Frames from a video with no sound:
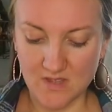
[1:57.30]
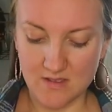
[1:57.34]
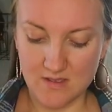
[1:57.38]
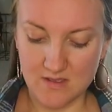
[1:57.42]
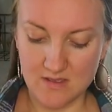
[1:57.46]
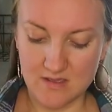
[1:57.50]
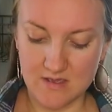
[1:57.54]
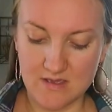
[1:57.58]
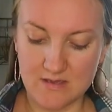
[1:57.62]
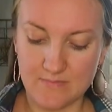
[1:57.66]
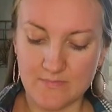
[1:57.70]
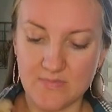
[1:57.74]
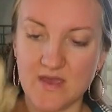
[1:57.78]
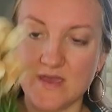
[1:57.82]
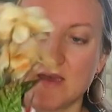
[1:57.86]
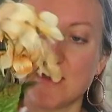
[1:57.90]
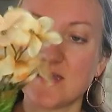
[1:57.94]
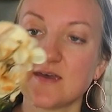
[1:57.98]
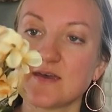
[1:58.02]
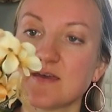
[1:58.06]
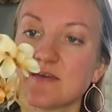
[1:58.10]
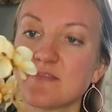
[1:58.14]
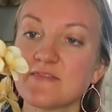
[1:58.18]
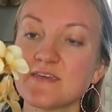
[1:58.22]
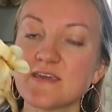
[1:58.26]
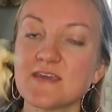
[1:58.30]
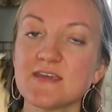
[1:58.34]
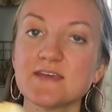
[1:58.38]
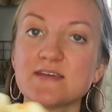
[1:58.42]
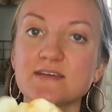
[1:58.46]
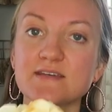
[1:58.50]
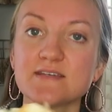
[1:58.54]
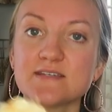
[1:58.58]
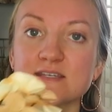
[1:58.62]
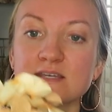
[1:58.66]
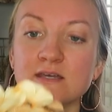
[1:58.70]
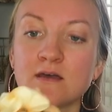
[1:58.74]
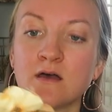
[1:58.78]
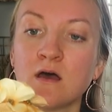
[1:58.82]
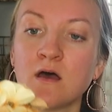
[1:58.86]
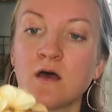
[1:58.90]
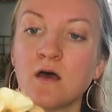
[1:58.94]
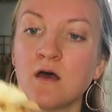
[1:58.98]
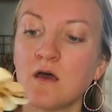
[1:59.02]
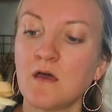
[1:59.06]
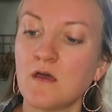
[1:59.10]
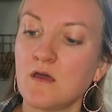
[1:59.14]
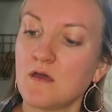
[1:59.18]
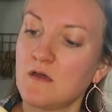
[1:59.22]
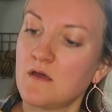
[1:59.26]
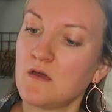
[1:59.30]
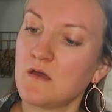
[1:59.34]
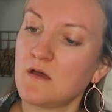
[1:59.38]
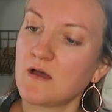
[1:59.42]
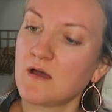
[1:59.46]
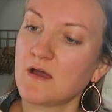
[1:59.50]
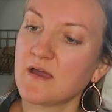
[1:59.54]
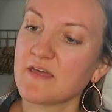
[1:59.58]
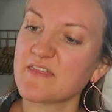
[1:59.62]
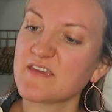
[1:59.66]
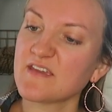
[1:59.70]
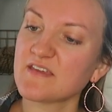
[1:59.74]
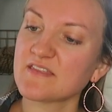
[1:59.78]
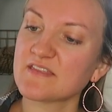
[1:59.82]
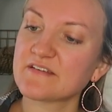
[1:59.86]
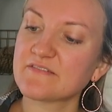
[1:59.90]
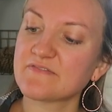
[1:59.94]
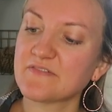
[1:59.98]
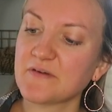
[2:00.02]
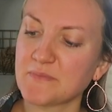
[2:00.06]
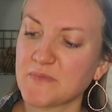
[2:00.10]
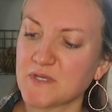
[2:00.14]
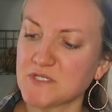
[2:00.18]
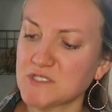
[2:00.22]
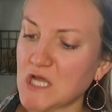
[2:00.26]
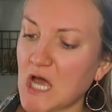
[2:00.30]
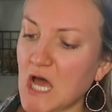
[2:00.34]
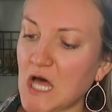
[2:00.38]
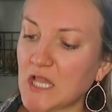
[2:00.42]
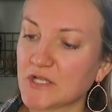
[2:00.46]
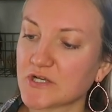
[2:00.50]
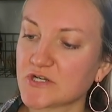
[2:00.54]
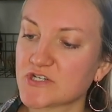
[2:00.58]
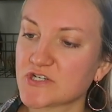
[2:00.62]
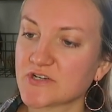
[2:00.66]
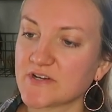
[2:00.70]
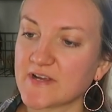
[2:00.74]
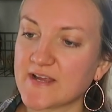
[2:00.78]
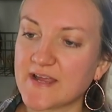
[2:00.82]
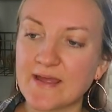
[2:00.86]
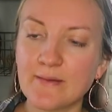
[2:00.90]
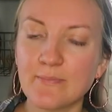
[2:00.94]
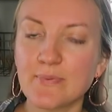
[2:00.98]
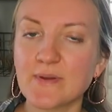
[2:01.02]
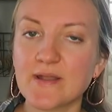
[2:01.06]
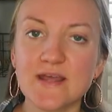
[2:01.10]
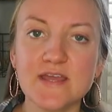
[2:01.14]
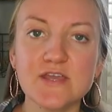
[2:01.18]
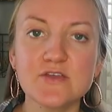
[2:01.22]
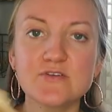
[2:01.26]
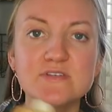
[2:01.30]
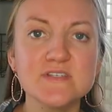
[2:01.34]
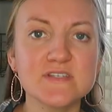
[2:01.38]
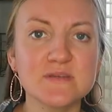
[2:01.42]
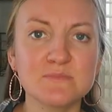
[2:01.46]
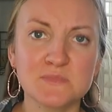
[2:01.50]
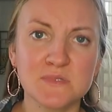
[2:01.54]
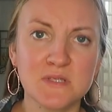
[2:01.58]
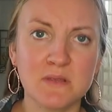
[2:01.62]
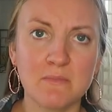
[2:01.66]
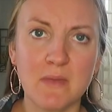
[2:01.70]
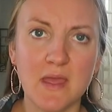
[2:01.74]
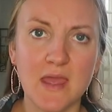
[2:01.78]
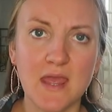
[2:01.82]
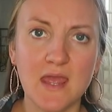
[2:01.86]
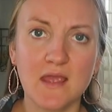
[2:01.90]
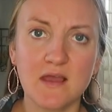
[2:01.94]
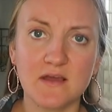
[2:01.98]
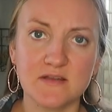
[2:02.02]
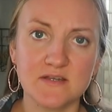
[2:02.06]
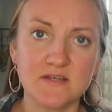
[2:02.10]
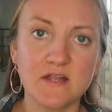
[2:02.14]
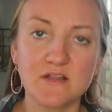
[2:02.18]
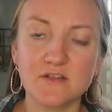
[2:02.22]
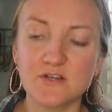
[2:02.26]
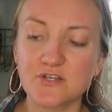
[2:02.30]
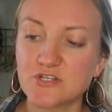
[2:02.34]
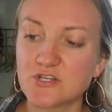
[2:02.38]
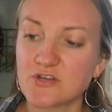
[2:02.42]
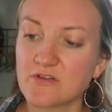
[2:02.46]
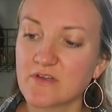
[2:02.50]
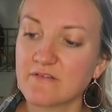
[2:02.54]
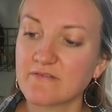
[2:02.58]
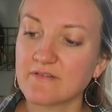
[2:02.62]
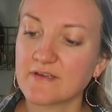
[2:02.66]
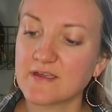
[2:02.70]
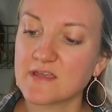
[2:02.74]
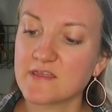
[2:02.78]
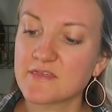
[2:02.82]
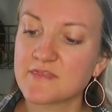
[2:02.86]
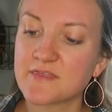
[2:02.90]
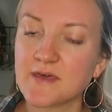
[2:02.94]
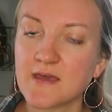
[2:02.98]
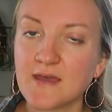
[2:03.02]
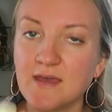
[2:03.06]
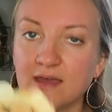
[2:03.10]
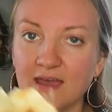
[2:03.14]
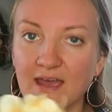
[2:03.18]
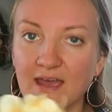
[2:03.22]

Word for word: Um, these, I think they're from the Dollar Tree, but I used them to make a Dollar Tree wreath